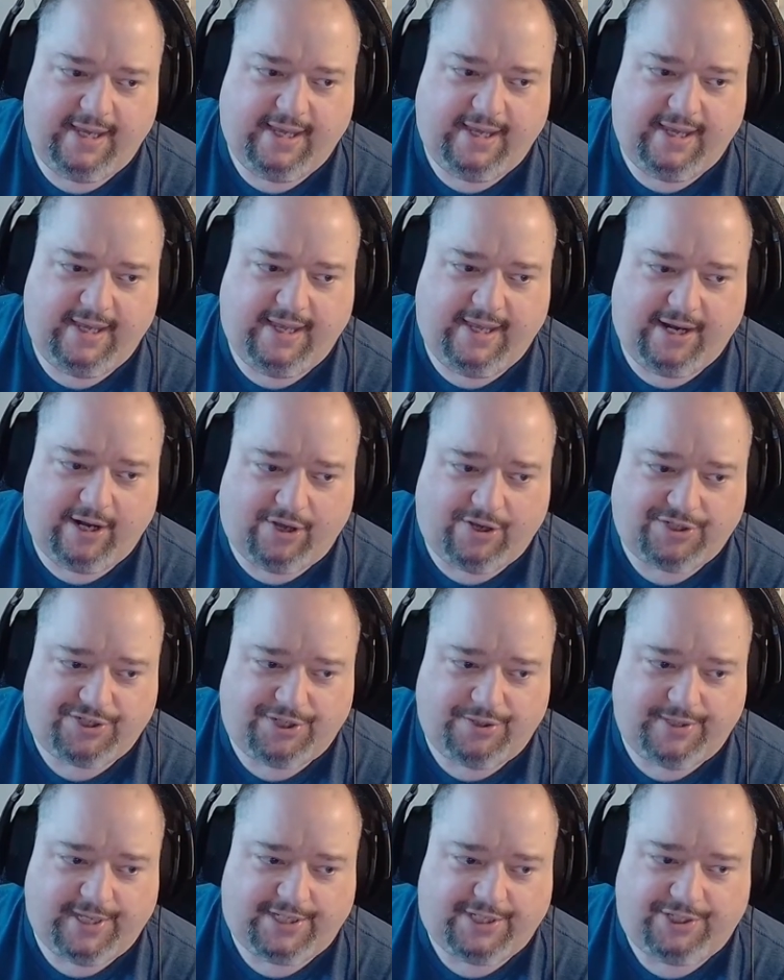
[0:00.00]
it
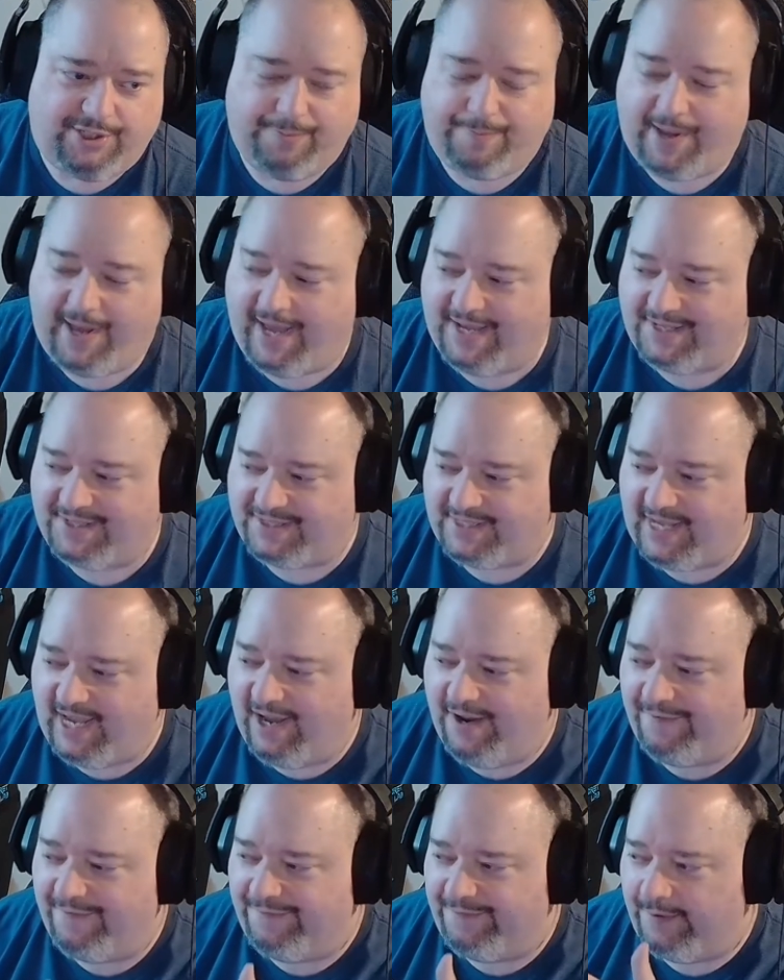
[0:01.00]
also lets you pass
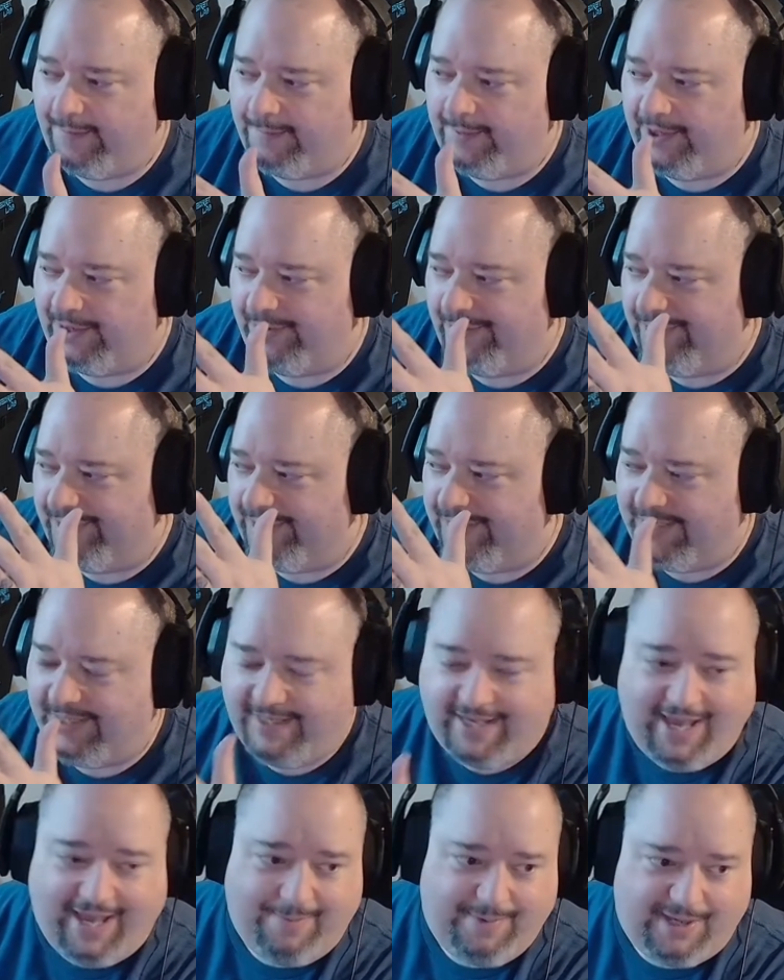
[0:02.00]
sound from your
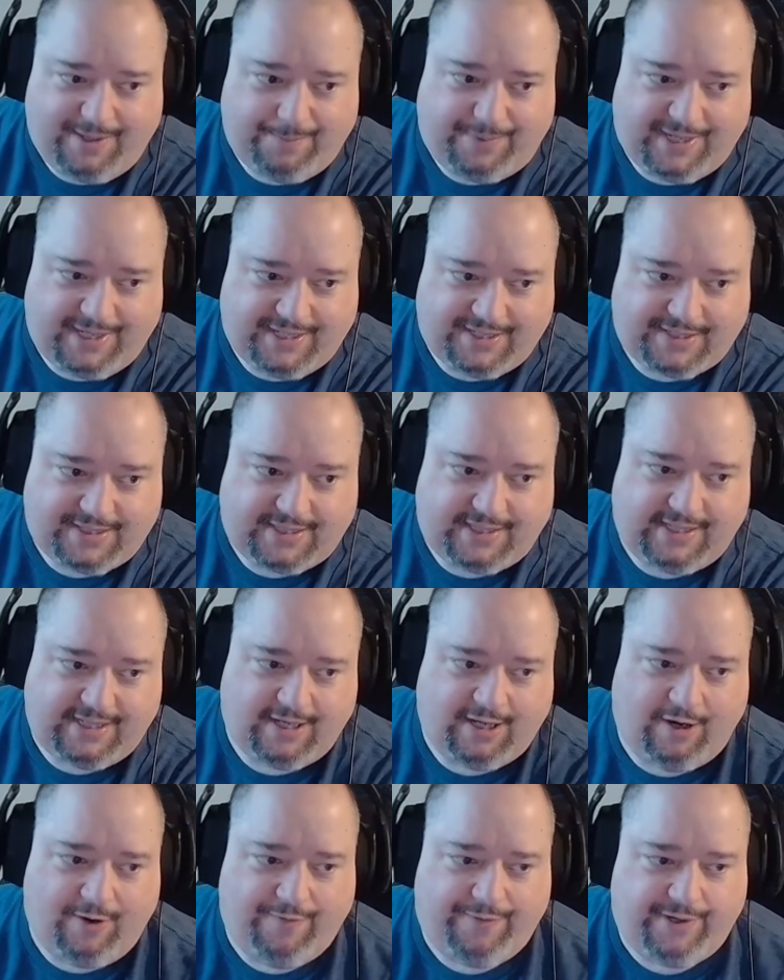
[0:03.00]
gaming PC
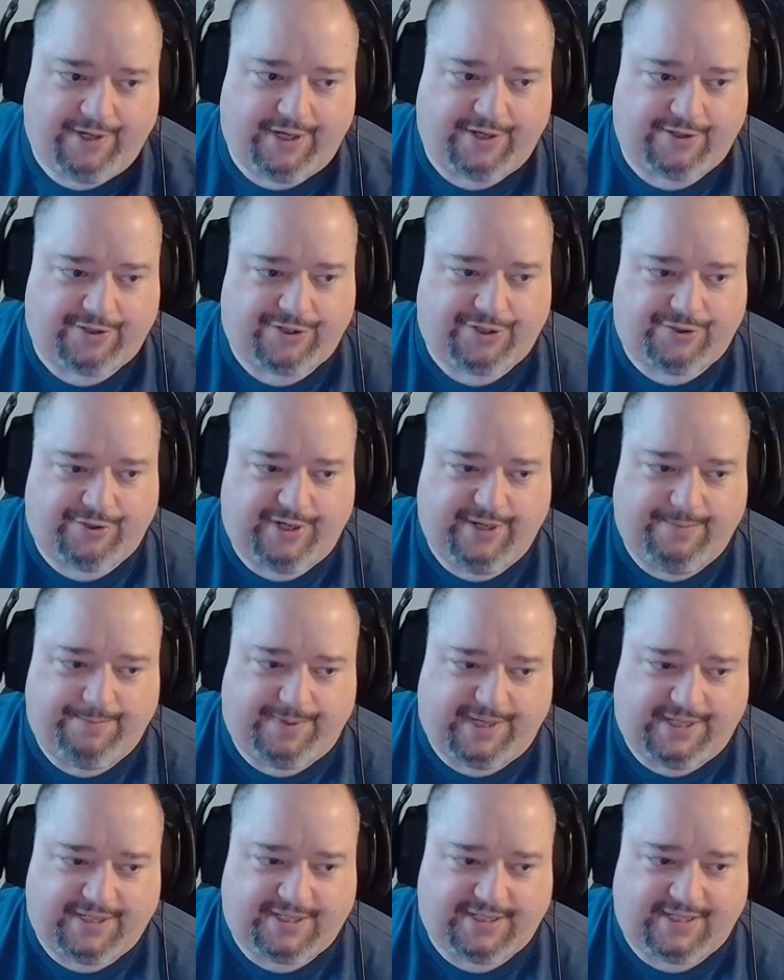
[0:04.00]
over to your stream
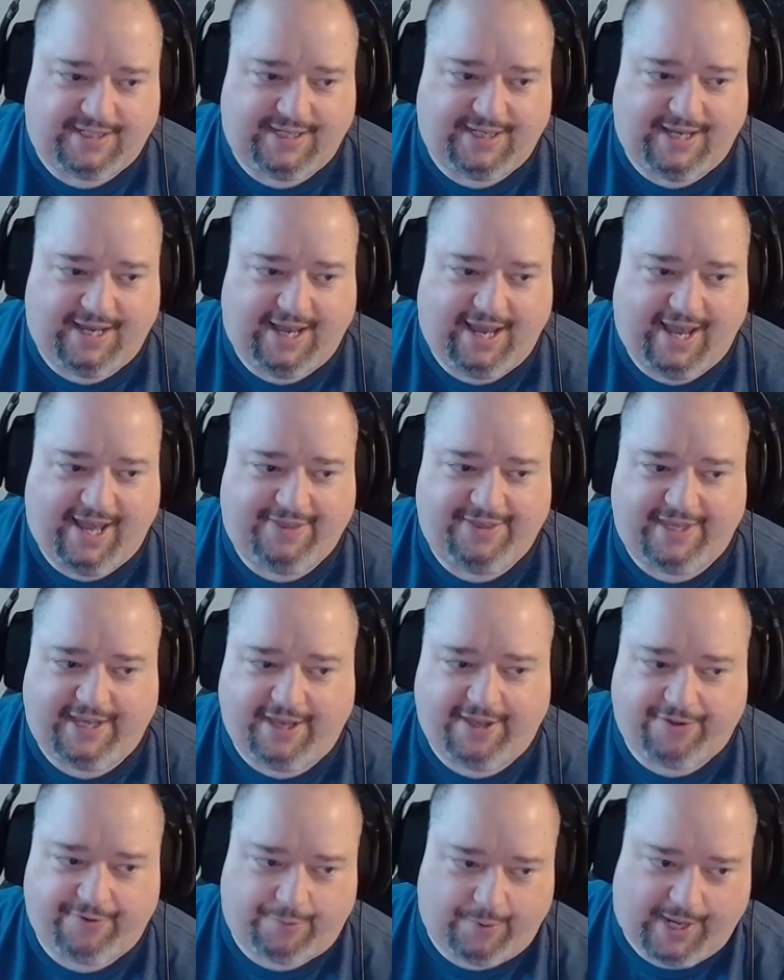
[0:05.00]
PC and the
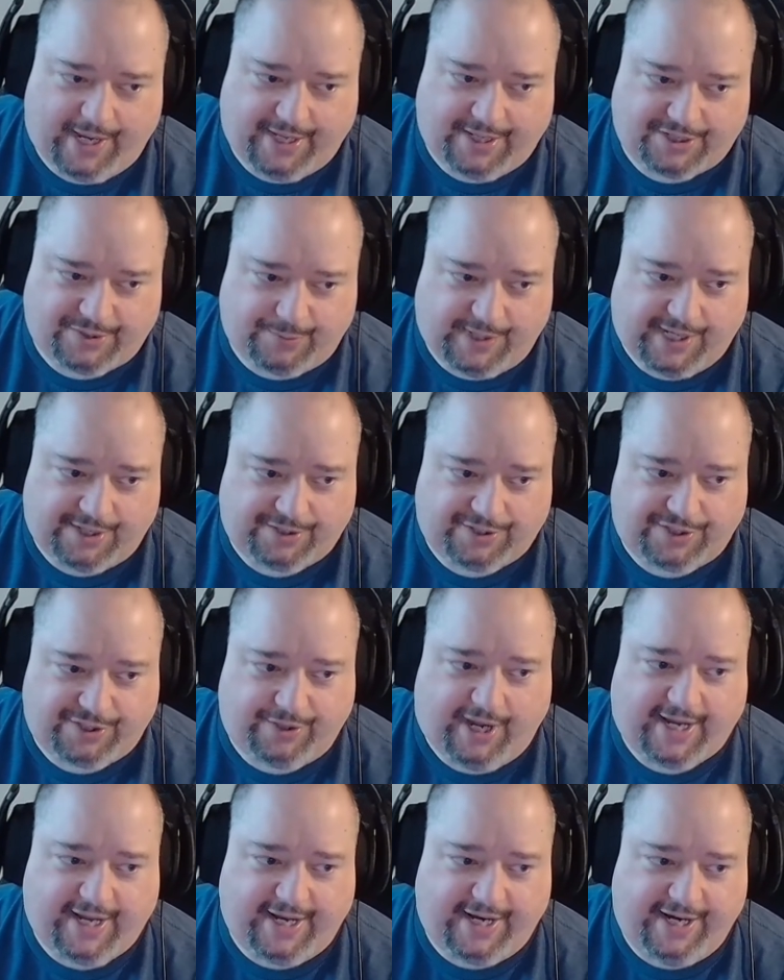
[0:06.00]
other way as well. So
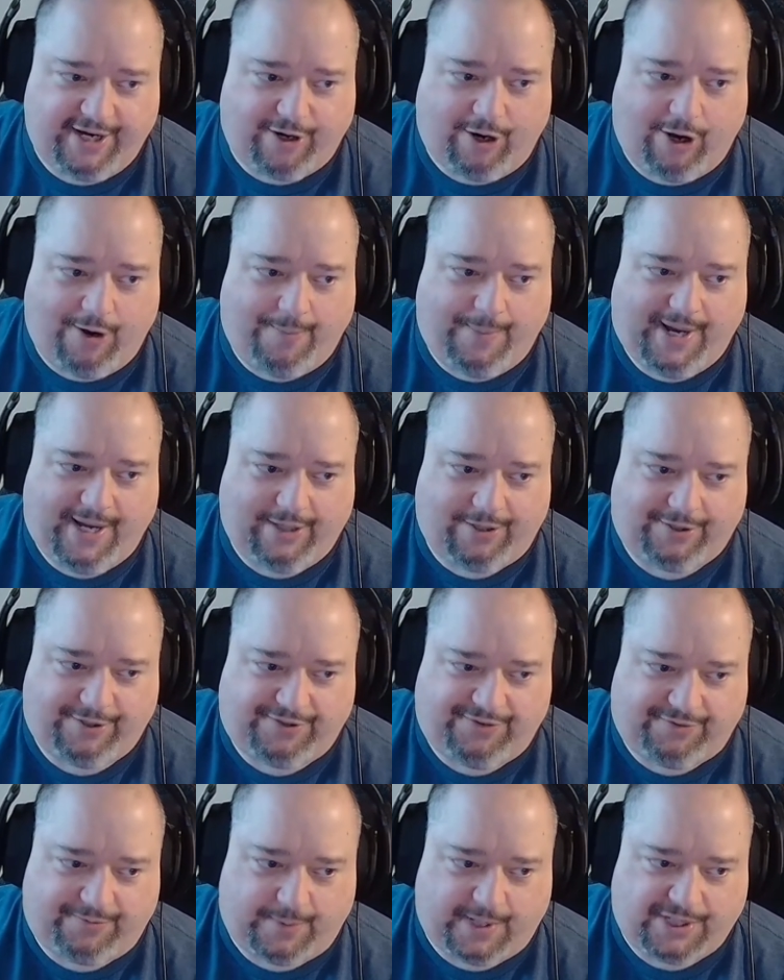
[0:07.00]
I can hear all my
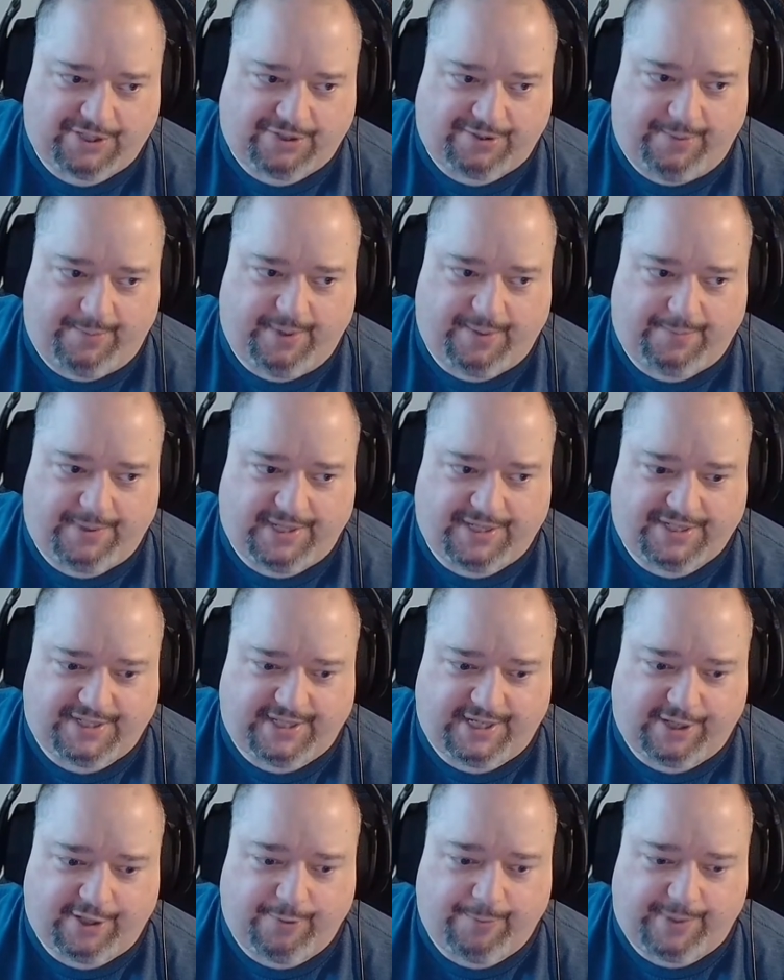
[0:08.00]
alerts from my streaming
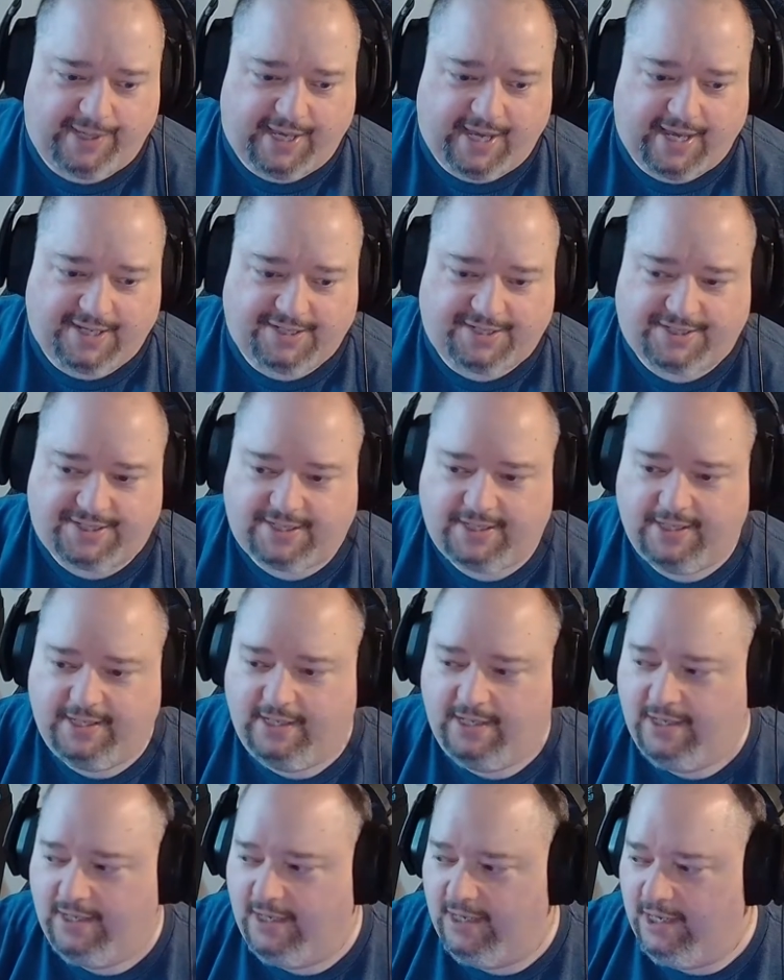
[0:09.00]
PC and OBS
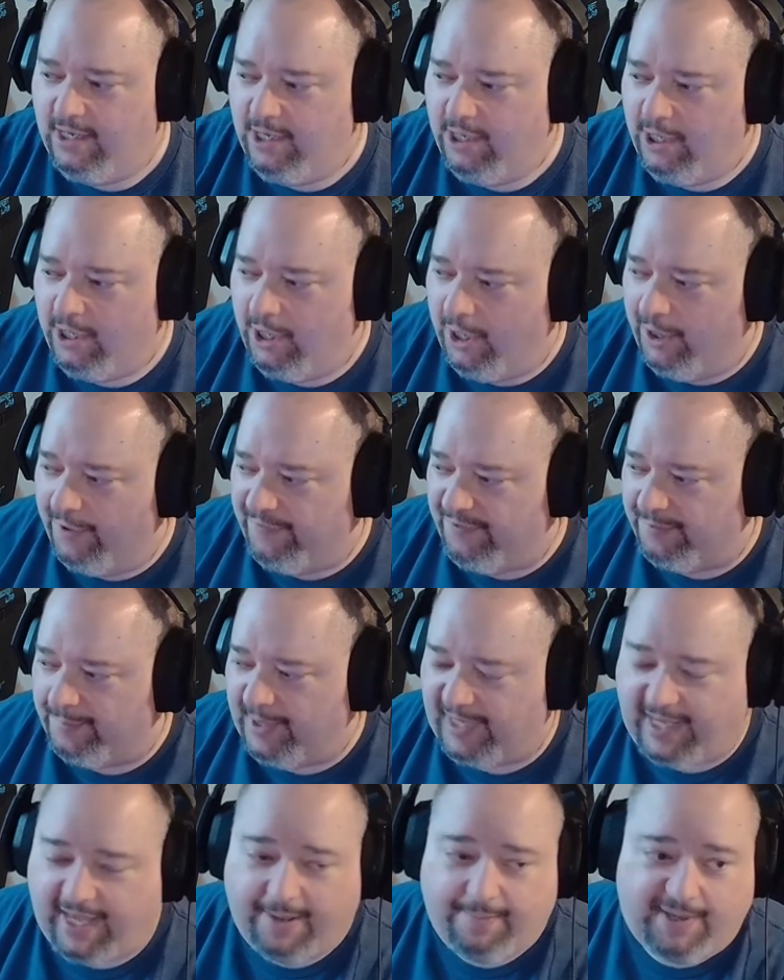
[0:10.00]
over to
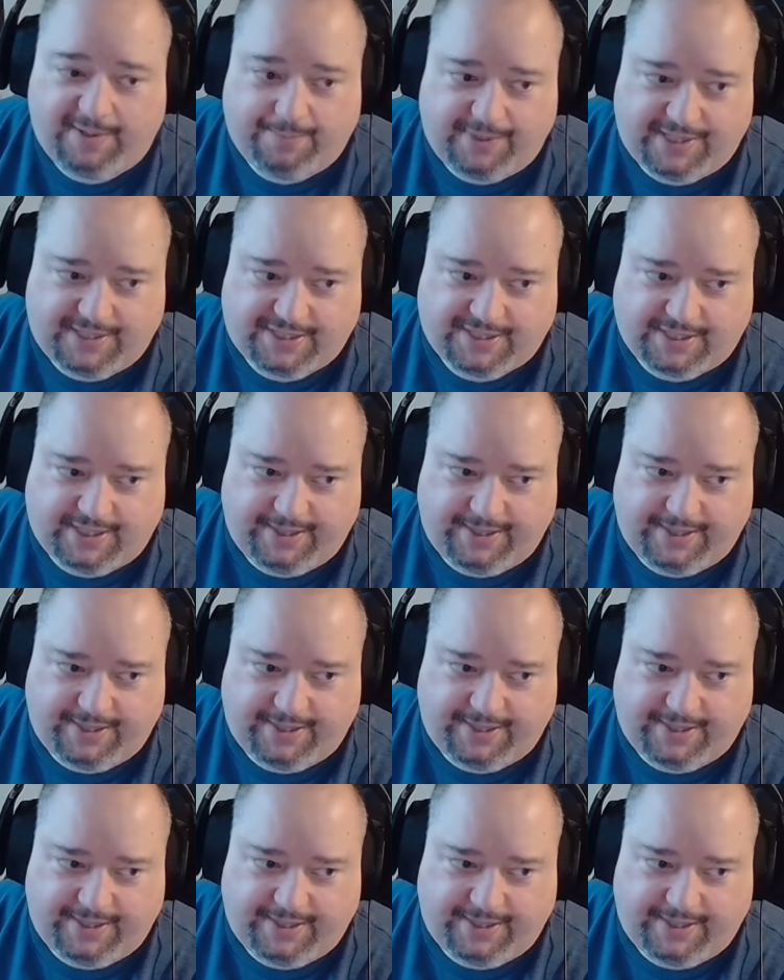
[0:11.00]
my gaming PC.